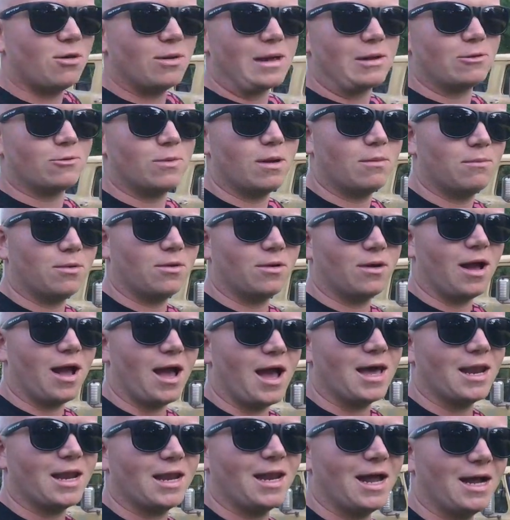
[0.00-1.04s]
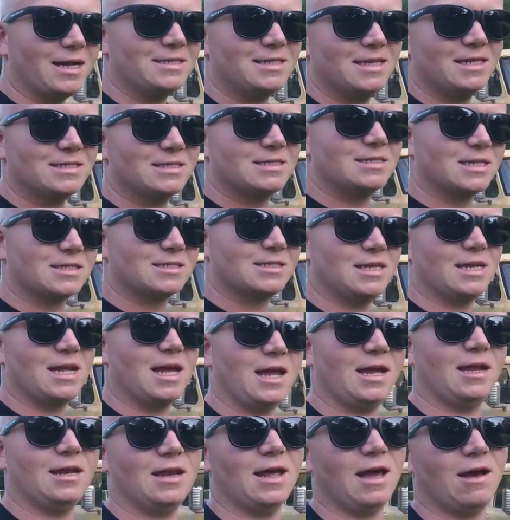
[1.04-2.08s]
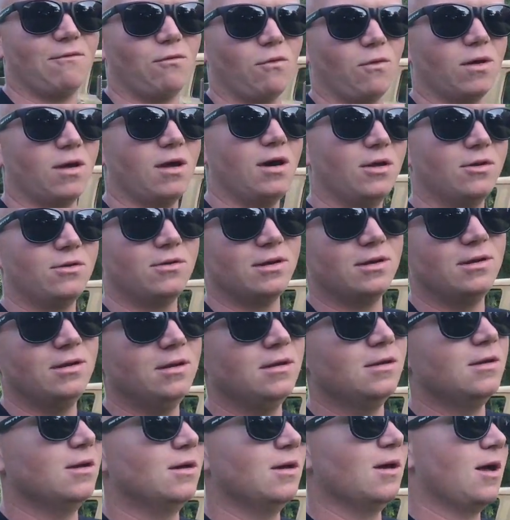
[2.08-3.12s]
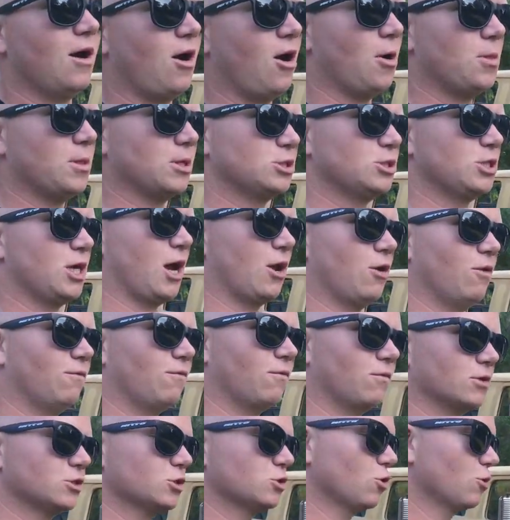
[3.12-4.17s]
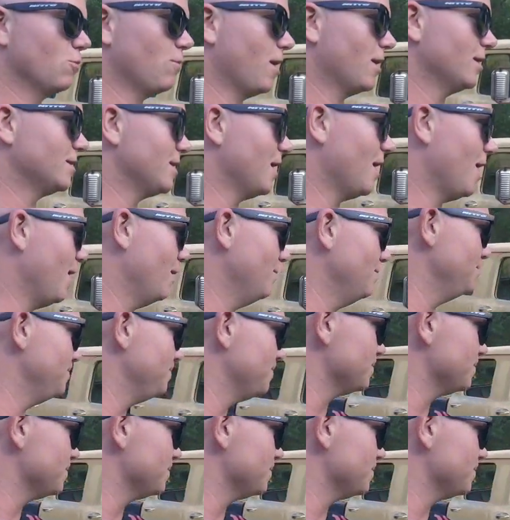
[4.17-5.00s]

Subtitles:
may remember I had a 1968 F100 on the channel for a short amount of time.